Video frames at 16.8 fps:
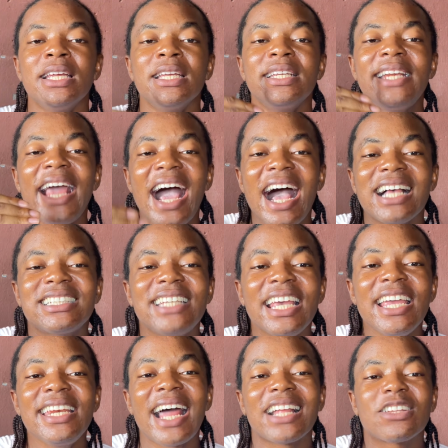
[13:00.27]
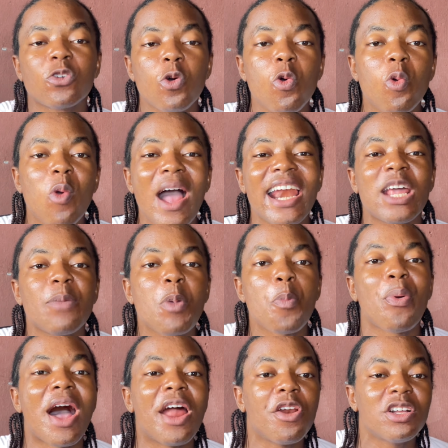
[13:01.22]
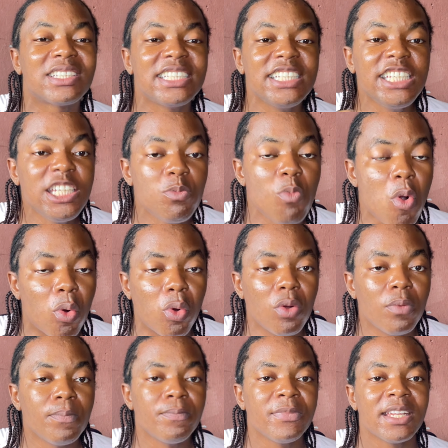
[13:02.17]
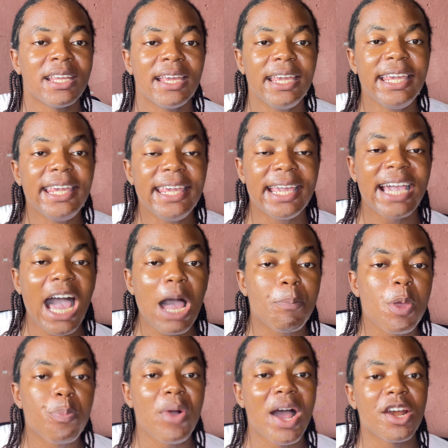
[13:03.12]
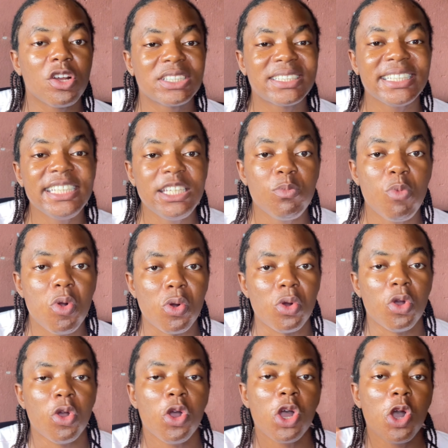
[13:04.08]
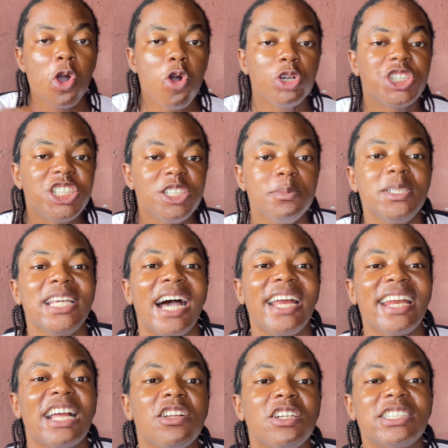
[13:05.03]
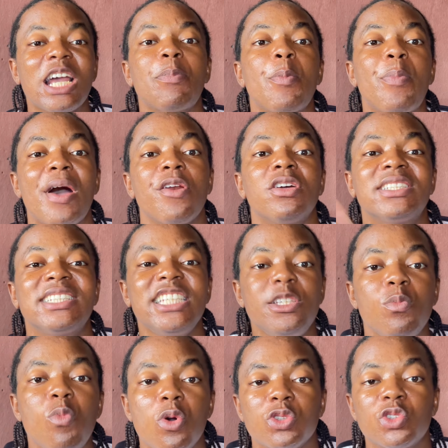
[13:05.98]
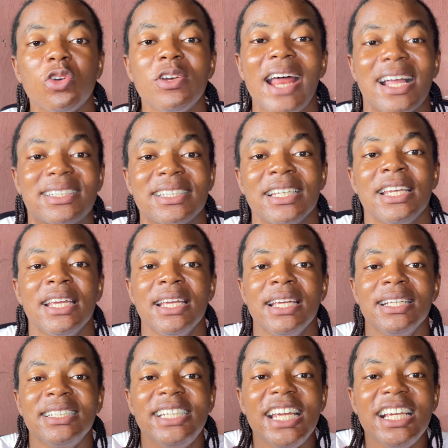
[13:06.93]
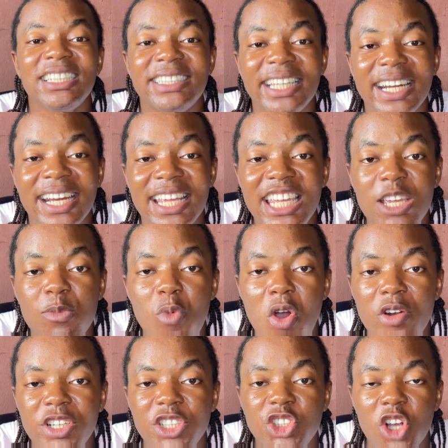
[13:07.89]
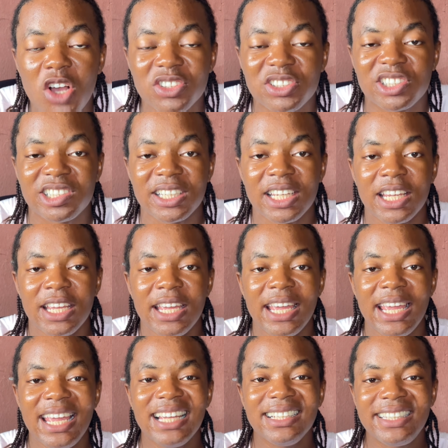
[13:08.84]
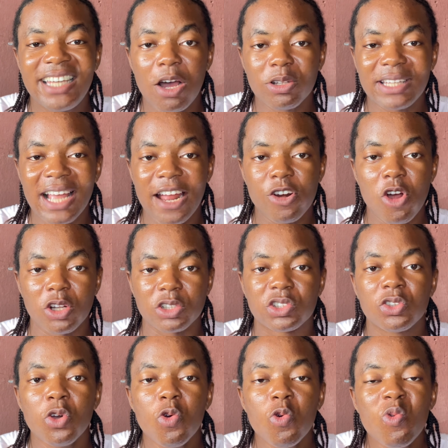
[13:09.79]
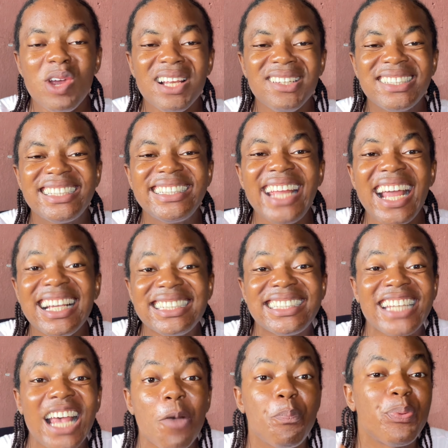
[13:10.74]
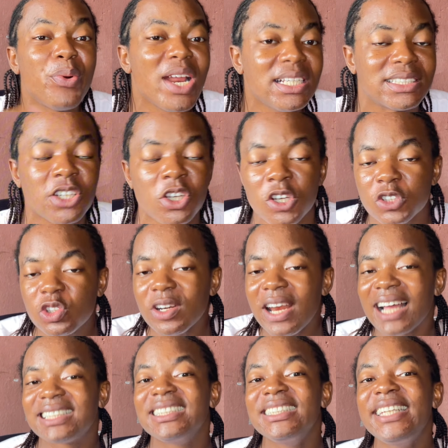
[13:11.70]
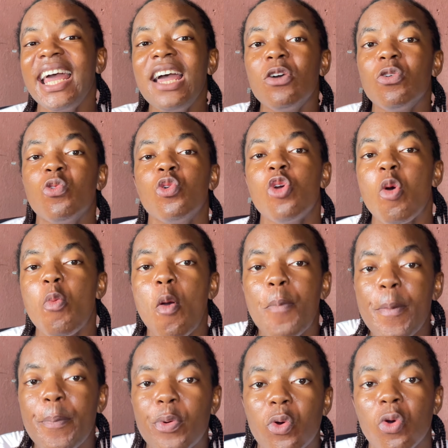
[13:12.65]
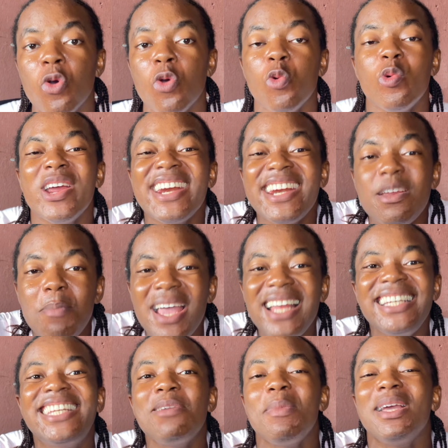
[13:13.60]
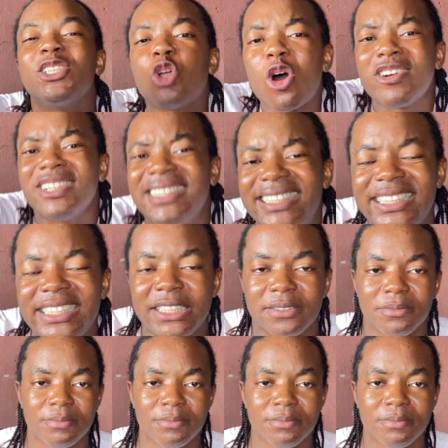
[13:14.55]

They are saying that Ukwuani people are not Igbo. Ika people are not Igbo. Oshimiri and Anyocha people are not Igbo. So that these three Igbo regions in Delta North will stay separate. So that they, Urobo people, will remain the majority.